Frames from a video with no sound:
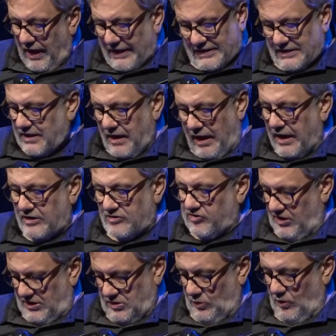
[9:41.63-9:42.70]
as the
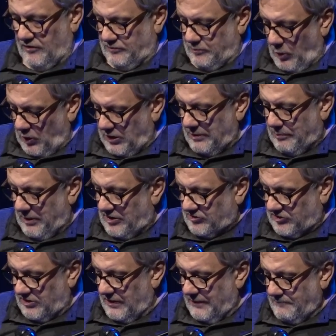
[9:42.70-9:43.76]
agent of
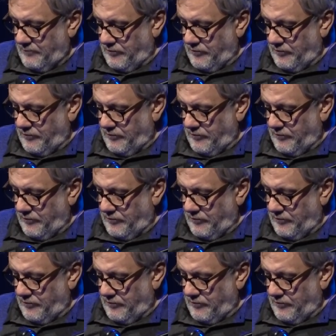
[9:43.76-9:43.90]
prohibition.